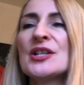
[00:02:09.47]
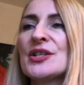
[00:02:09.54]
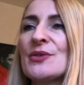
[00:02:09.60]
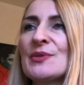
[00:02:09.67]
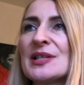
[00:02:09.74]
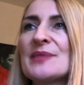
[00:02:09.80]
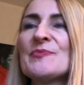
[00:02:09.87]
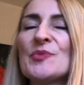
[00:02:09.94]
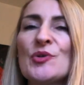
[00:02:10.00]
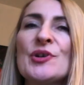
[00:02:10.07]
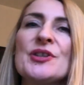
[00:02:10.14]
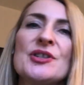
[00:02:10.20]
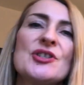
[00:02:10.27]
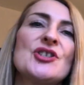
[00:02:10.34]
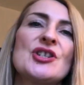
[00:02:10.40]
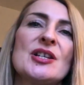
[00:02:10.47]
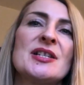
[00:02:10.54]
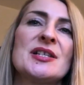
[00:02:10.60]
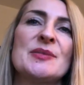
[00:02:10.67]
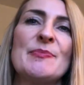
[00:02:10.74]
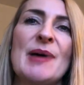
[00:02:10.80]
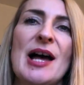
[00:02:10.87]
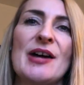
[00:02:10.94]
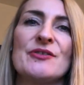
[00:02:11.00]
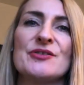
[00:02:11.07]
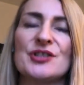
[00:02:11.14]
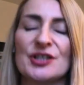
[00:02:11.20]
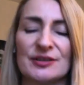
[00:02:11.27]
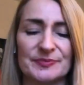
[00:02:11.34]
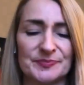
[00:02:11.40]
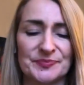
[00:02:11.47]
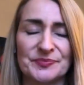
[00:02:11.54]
So it's more than just about